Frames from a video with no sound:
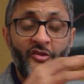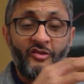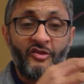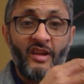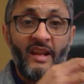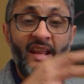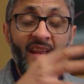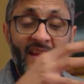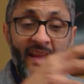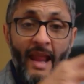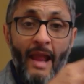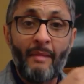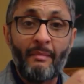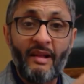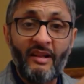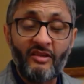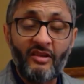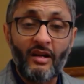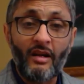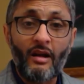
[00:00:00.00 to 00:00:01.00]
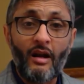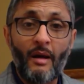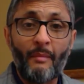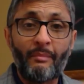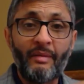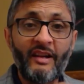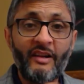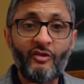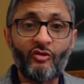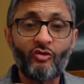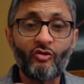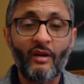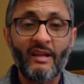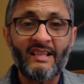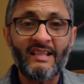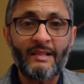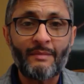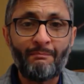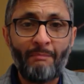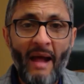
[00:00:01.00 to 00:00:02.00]
came into the company through a
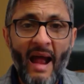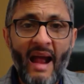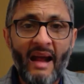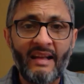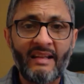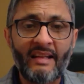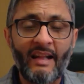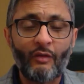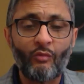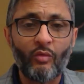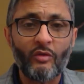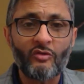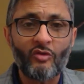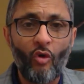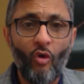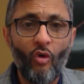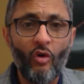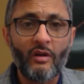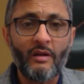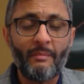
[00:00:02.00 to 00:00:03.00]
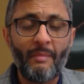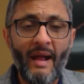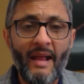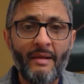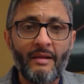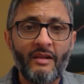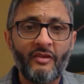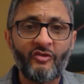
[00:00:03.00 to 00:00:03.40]
SPAC that was owned by